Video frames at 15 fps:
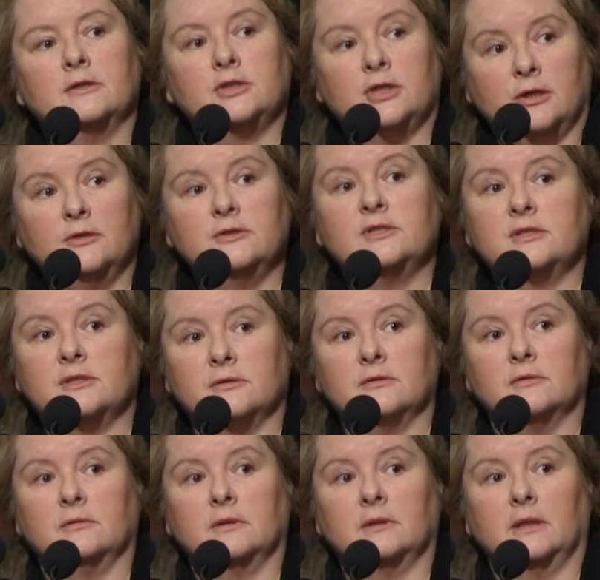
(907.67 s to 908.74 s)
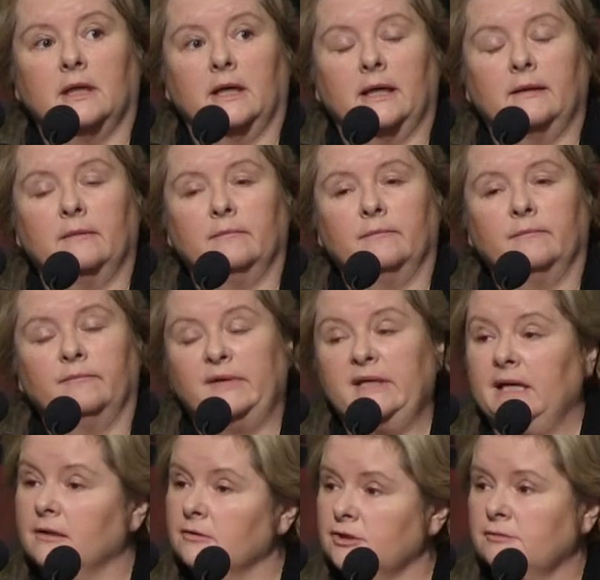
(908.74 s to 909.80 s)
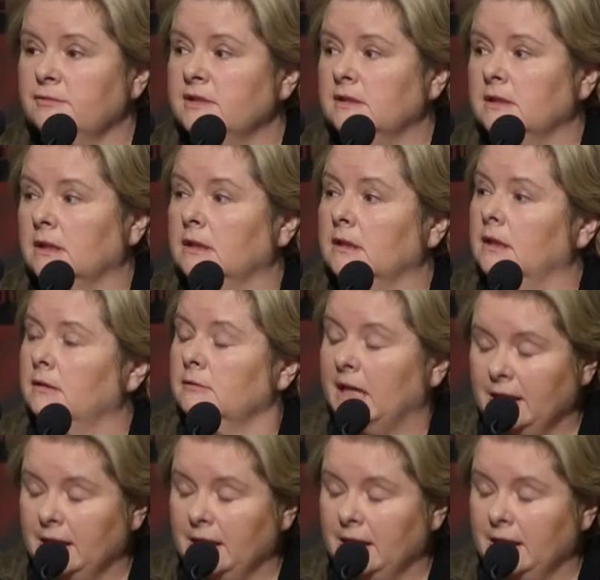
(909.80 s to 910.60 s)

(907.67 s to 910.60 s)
chose to be altruistic